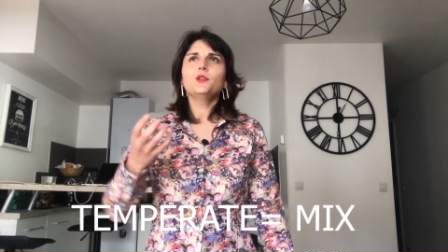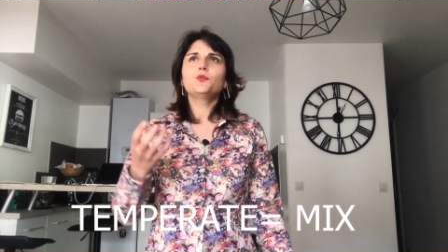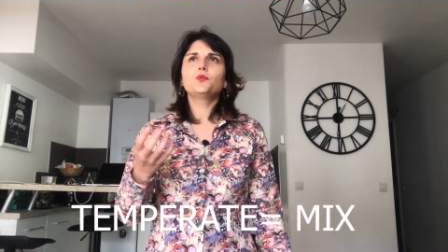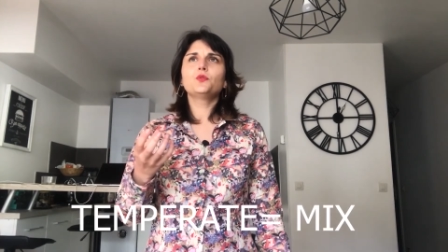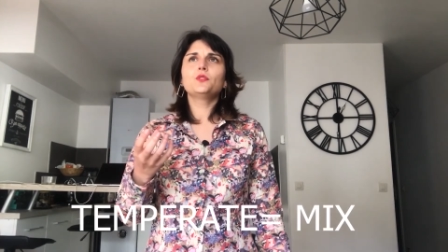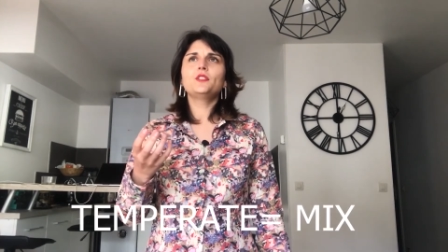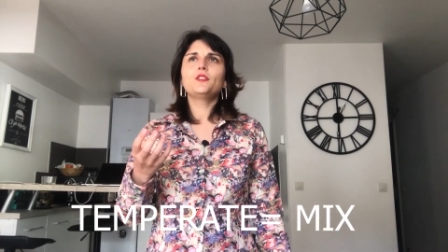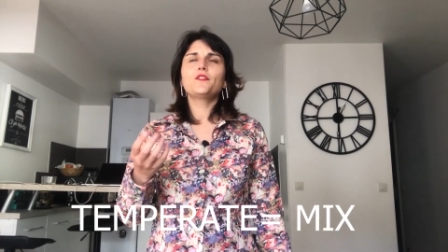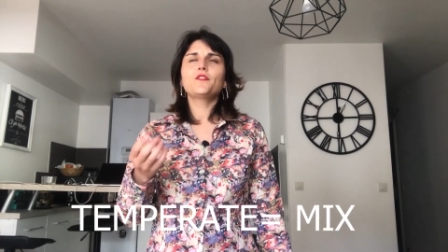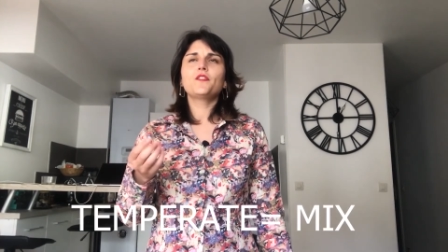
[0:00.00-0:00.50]

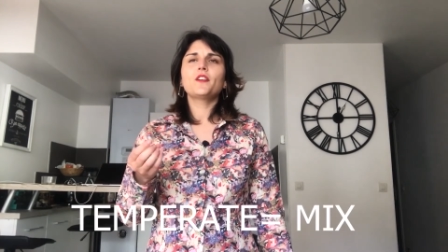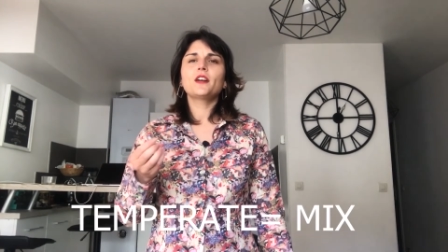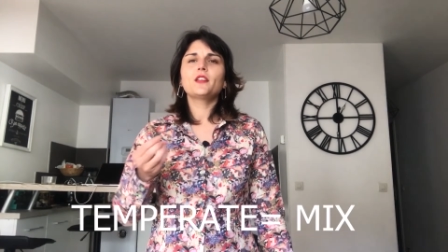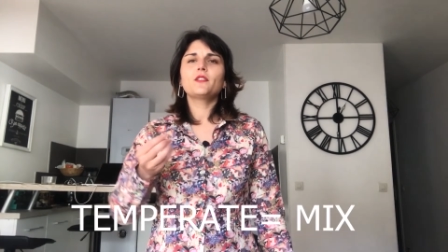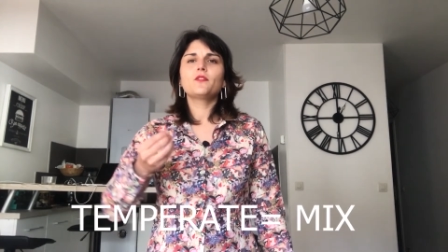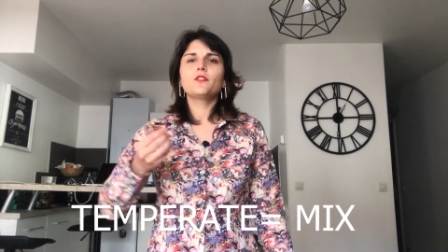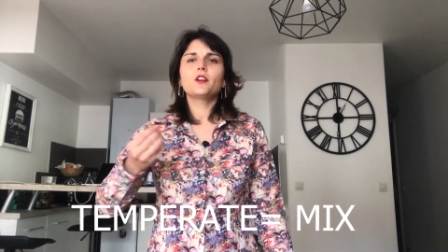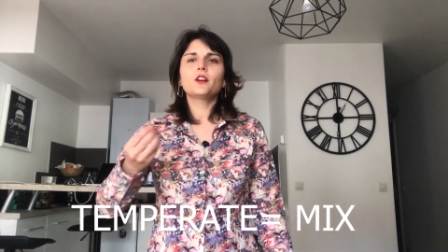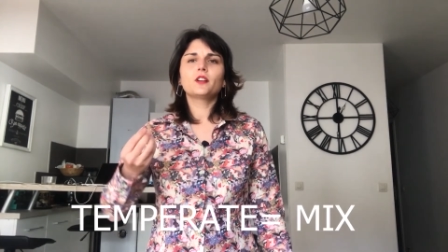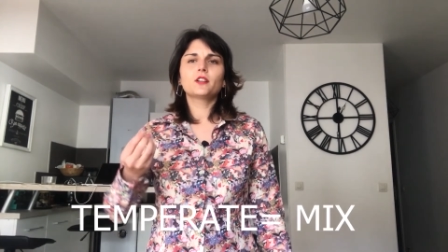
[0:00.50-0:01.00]
to
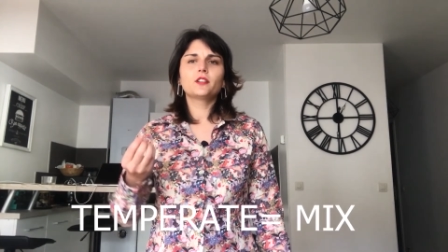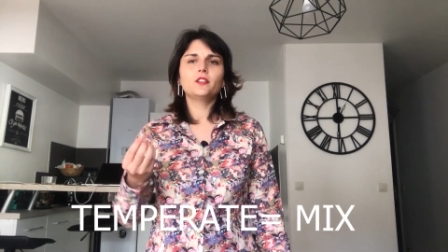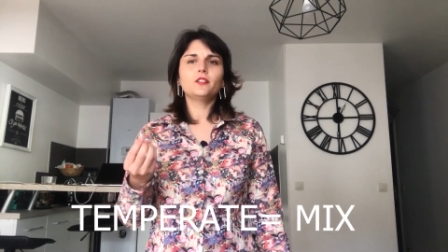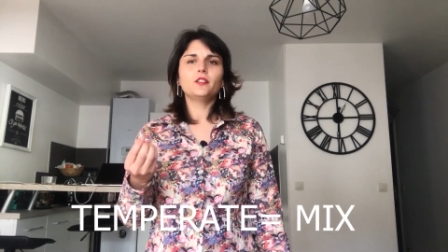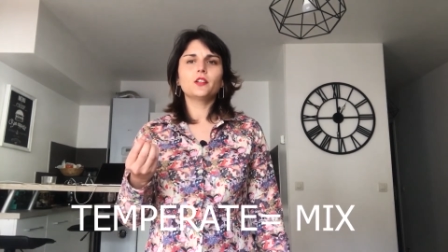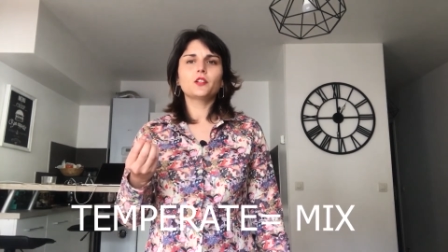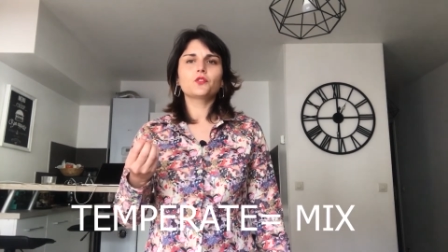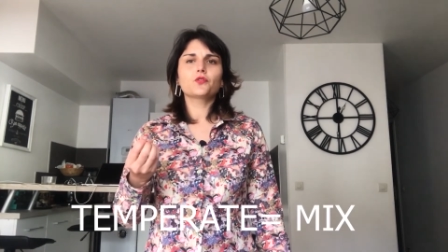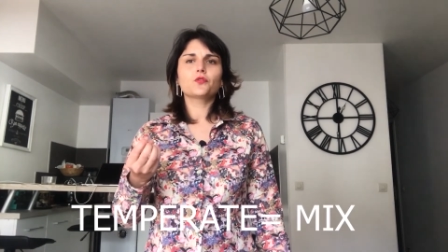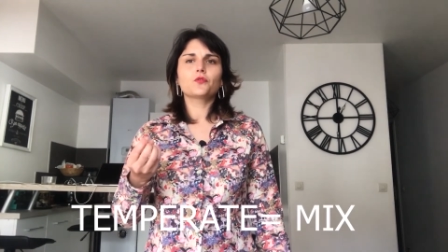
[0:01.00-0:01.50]
define the
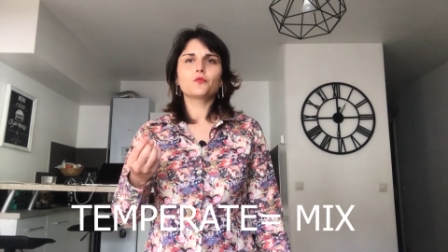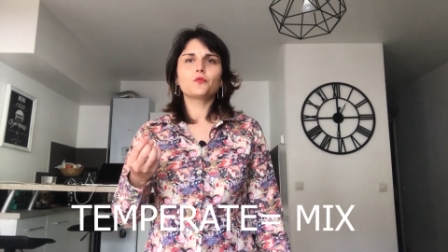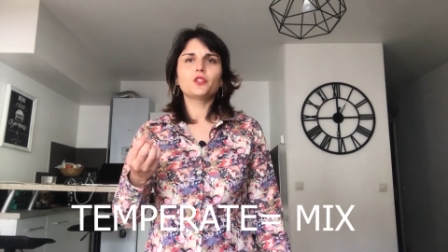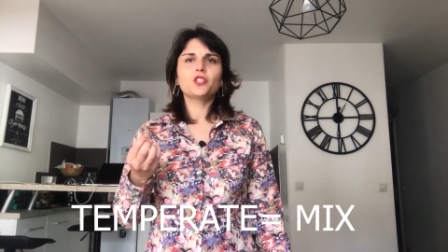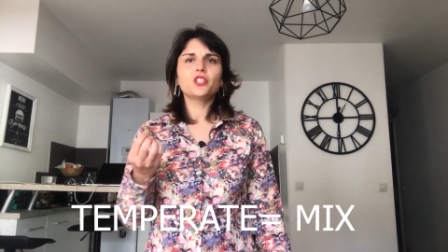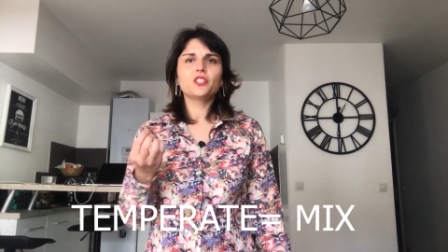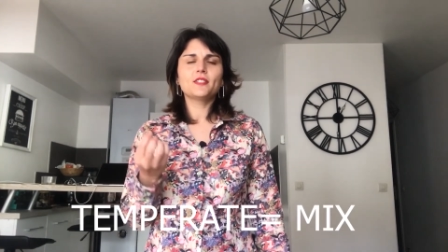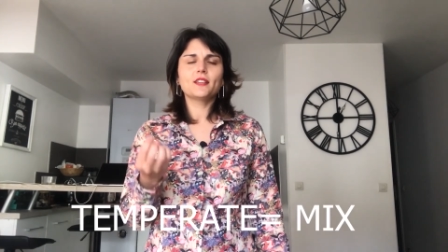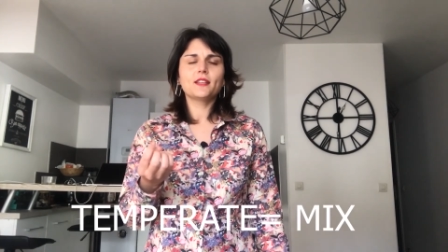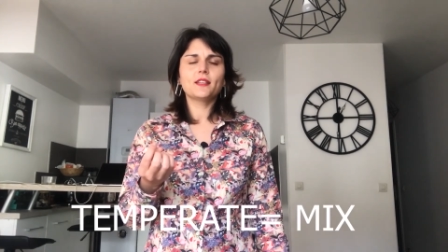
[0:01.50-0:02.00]
architecture
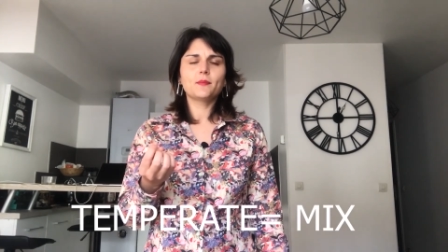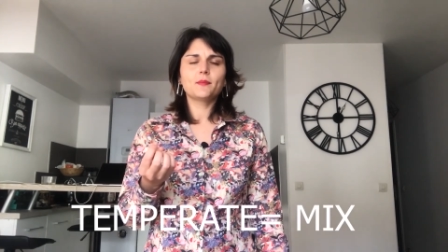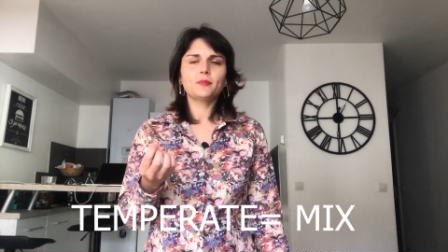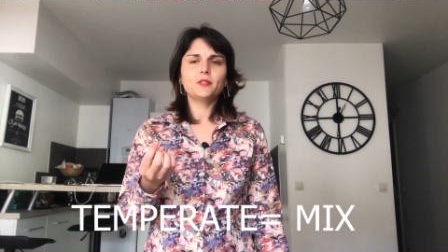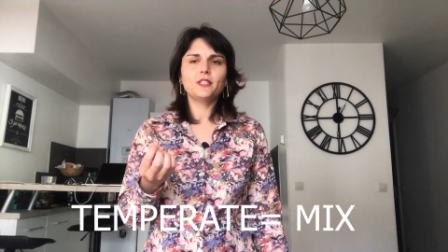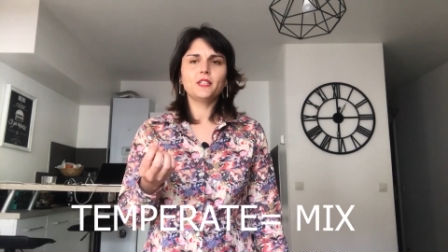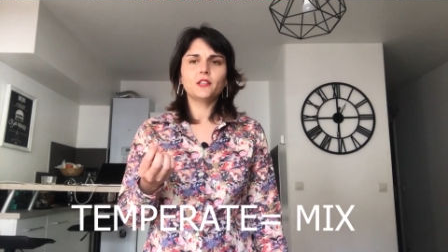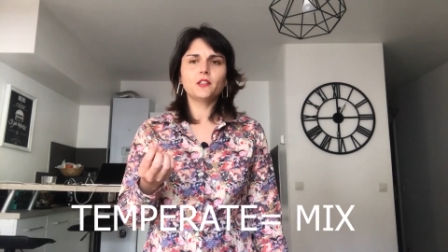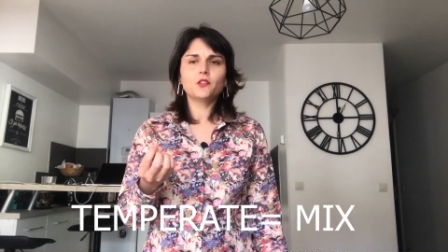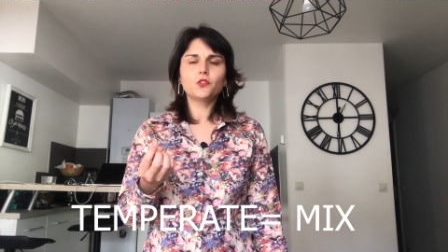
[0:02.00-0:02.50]
which is
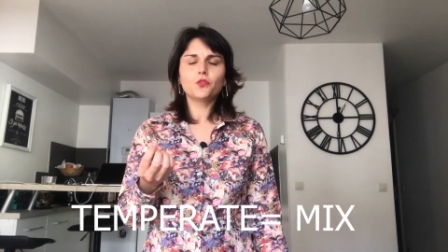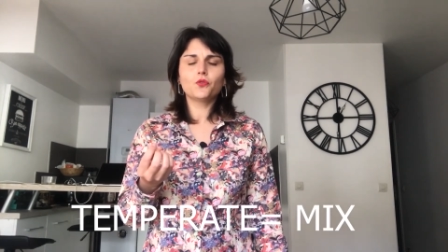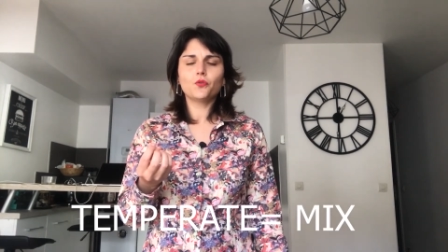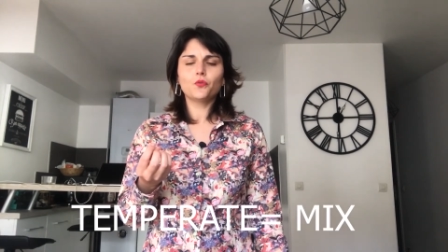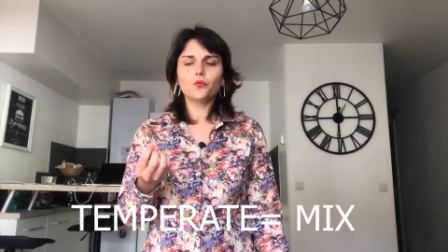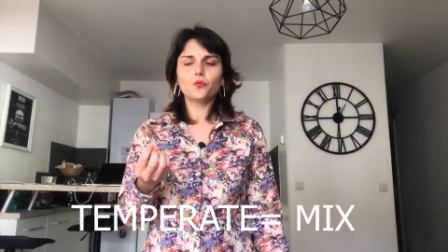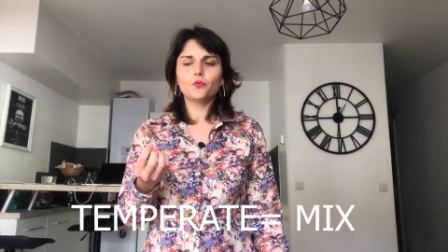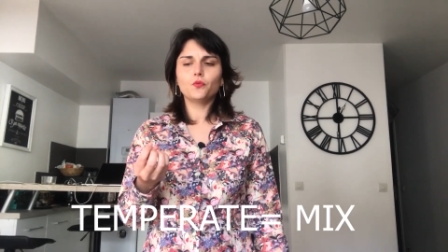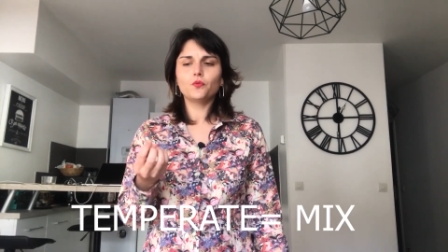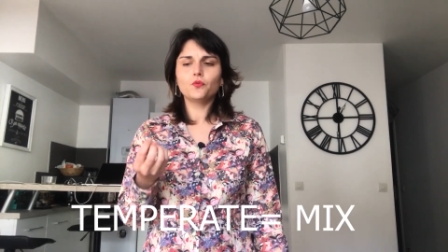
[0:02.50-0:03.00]
adapted
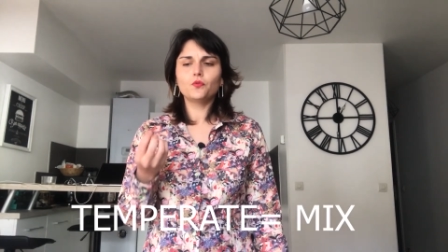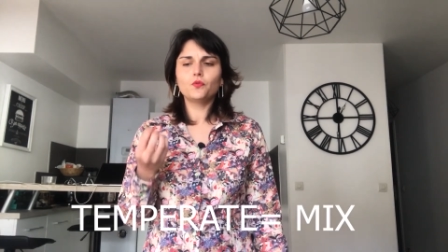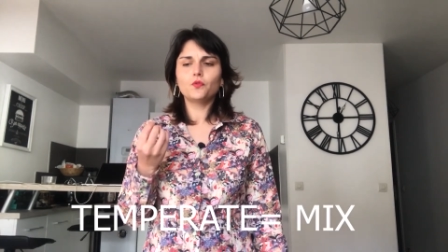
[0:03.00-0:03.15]
to,